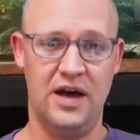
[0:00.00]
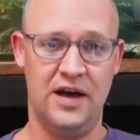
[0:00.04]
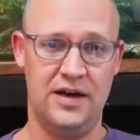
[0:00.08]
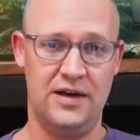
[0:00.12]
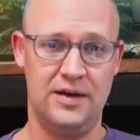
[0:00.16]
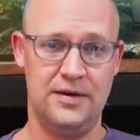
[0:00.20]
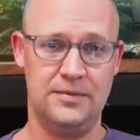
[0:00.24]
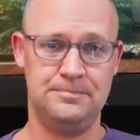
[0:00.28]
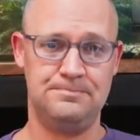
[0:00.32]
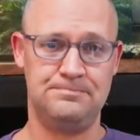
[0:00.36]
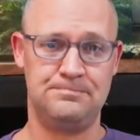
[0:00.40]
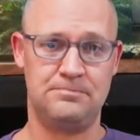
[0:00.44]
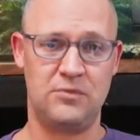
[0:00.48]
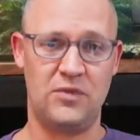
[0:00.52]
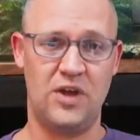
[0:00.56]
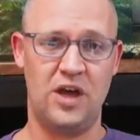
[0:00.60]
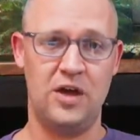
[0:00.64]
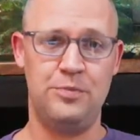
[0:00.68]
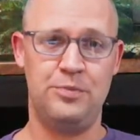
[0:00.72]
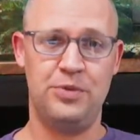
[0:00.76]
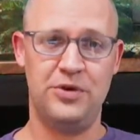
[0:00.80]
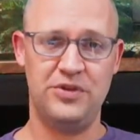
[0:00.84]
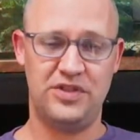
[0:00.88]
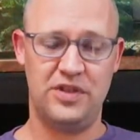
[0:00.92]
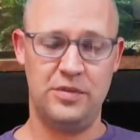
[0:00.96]

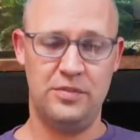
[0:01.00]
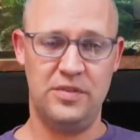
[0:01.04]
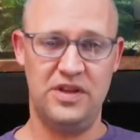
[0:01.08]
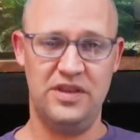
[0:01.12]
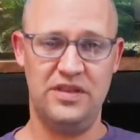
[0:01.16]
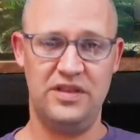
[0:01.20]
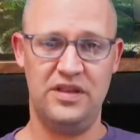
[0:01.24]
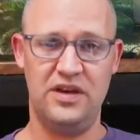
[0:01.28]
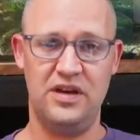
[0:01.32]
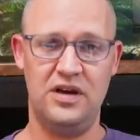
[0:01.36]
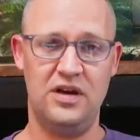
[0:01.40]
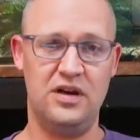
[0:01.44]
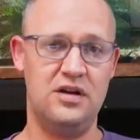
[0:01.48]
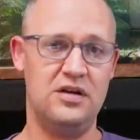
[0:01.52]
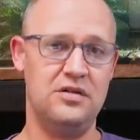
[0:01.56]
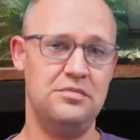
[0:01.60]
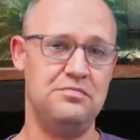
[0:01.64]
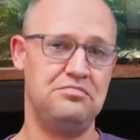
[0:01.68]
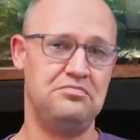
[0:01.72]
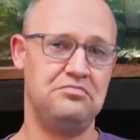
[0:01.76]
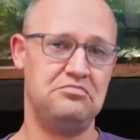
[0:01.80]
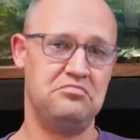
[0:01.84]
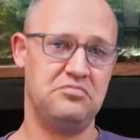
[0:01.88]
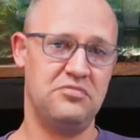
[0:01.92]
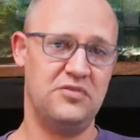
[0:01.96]
I'd put them in
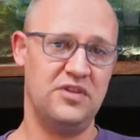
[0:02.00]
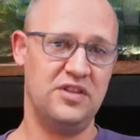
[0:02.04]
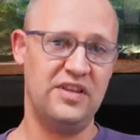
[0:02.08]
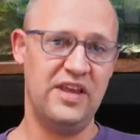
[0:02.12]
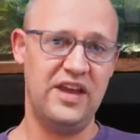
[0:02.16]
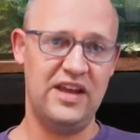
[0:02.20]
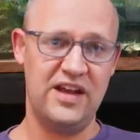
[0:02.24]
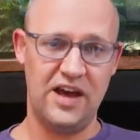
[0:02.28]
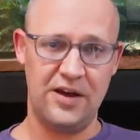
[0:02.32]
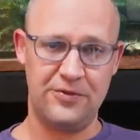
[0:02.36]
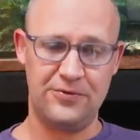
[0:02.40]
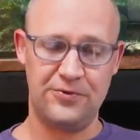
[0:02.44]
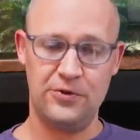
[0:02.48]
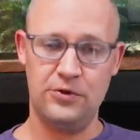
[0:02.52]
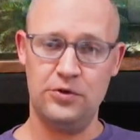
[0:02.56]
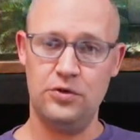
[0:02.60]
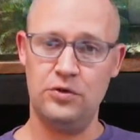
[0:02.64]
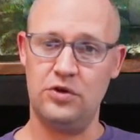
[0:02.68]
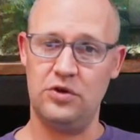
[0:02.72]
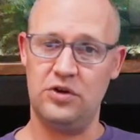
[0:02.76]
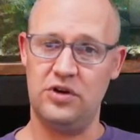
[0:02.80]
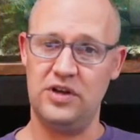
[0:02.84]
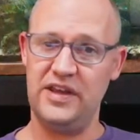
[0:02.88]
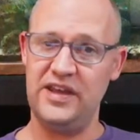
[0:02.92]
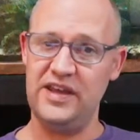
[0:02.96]
there late
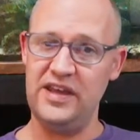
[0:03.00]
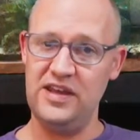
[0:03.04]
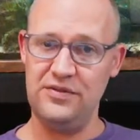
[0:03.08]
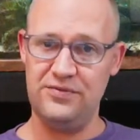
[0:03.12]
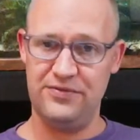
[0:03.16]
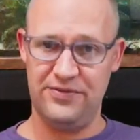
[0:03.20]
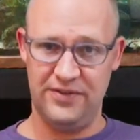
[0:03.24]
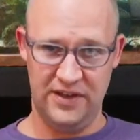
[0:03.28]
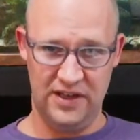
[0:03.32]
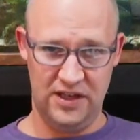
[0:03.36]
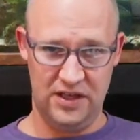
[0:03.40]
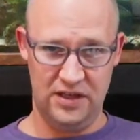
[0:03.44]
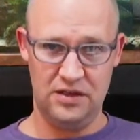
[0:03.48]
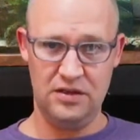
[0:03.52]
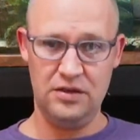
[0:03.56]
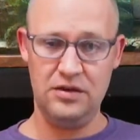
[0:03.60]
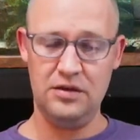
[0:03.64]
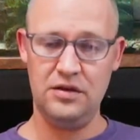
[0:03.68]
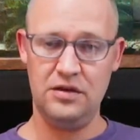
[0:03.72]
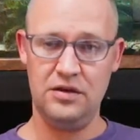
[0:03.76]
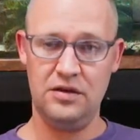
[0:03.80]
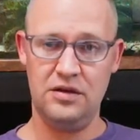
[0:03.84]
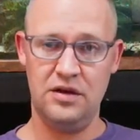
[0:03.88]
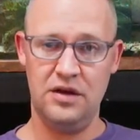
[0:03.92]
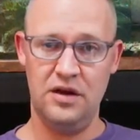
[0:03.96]
afternoon or
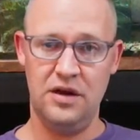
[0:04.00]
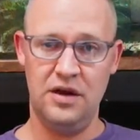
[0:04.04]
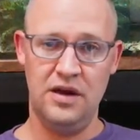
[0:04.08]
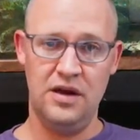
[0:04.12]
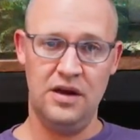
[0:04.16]
evening.